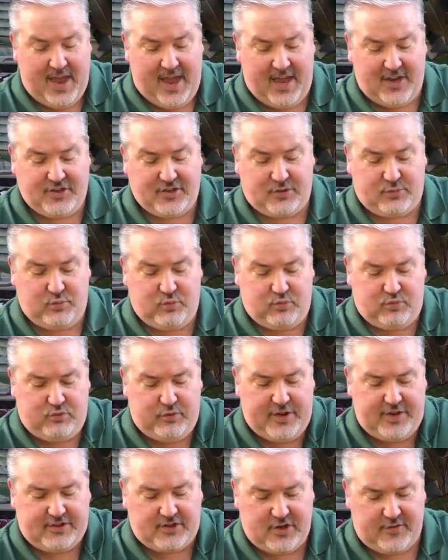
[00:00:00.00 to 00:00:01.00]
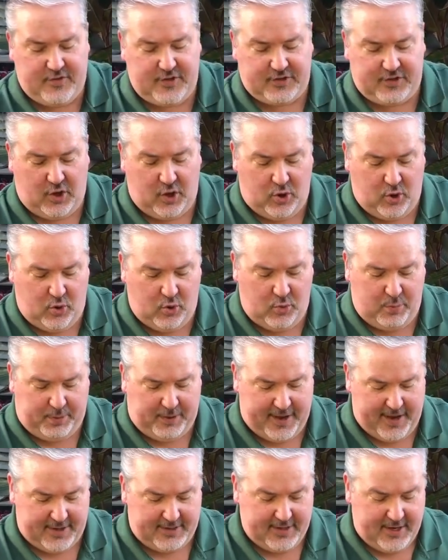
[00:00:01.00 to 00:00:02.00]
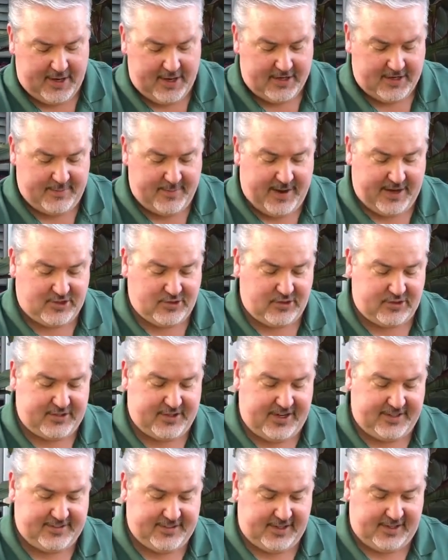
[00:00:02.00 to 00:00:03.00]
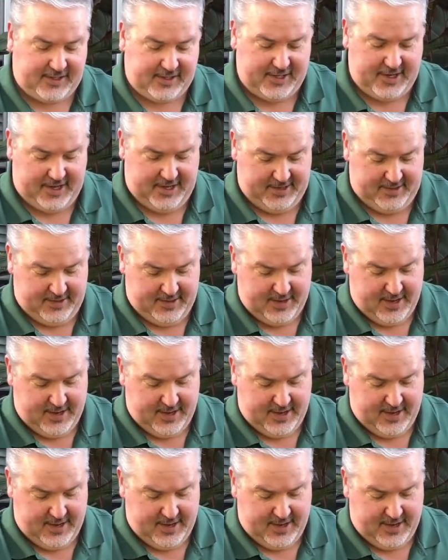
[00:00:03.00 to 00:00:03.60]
and just rinse over this whole plant to make sure it's nice and clean.